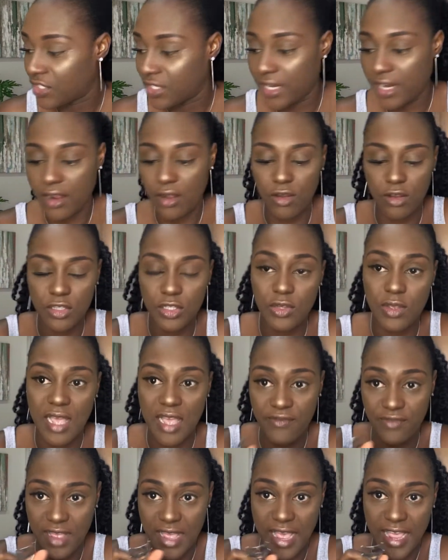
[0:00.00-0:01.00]
Then I also
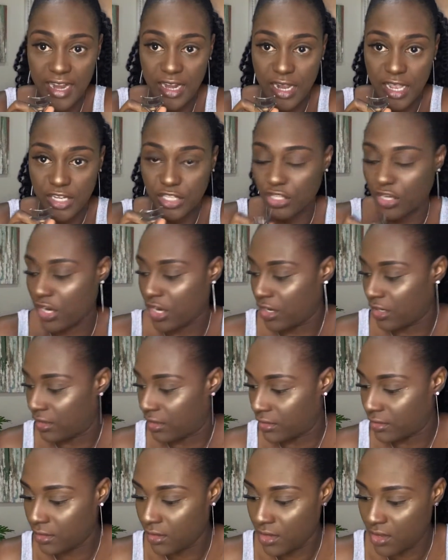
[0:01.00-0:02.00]
have an eyelash
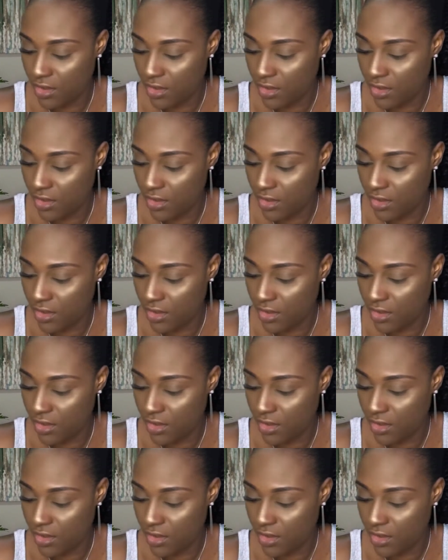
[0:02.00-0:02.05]
curler.